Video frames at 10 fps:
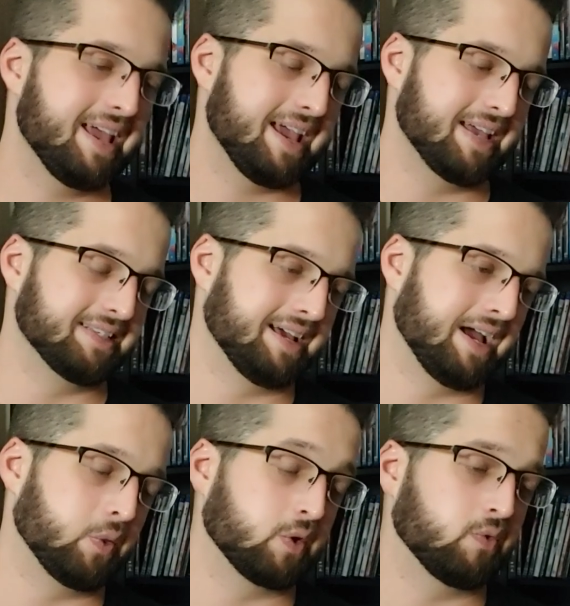and
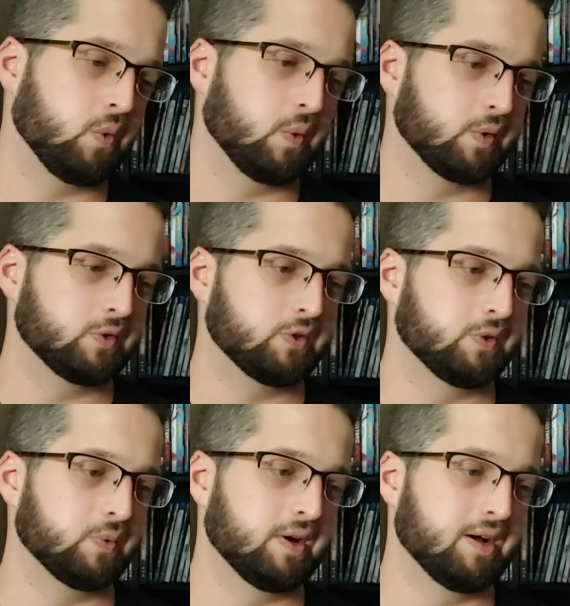I look forward
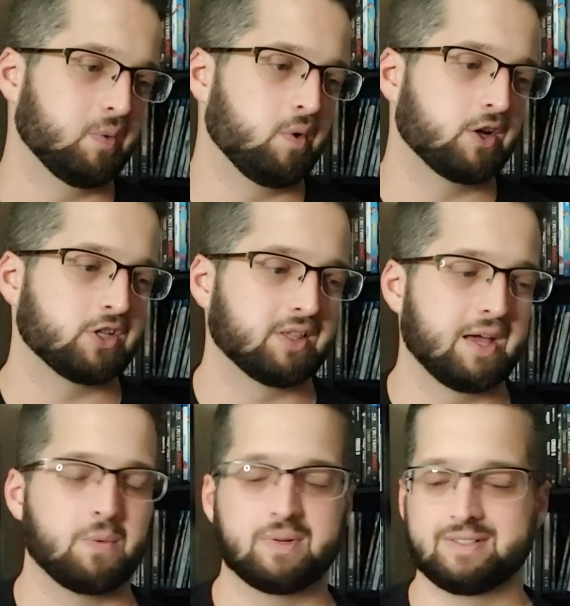to watching
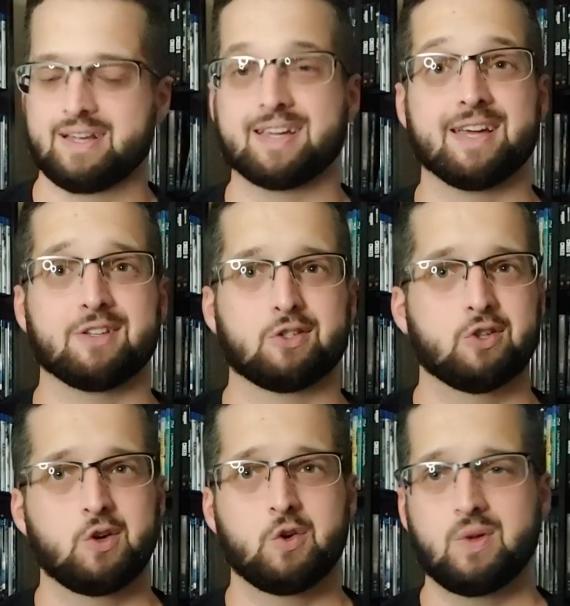that one again
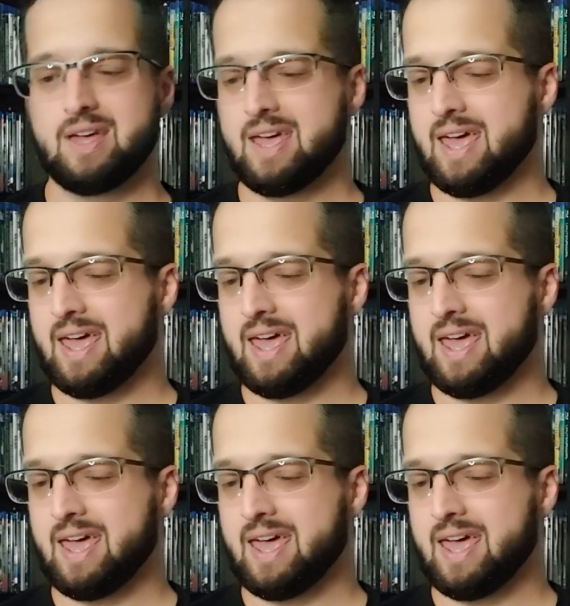soon.